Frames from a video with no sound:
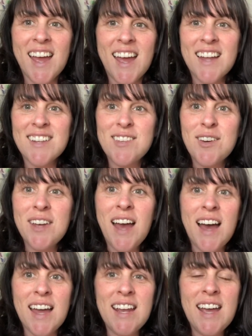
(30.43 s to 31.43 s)
And so
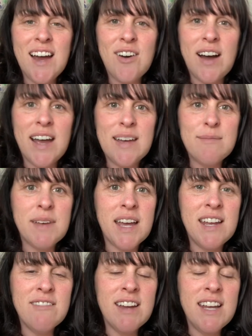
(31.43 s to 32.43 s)
yeah, anyhow, I am
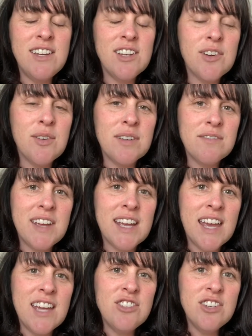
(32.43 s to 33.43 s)
getting ready to go on
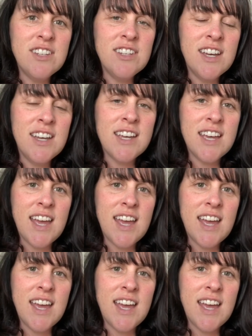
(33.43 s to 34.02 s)
vacation,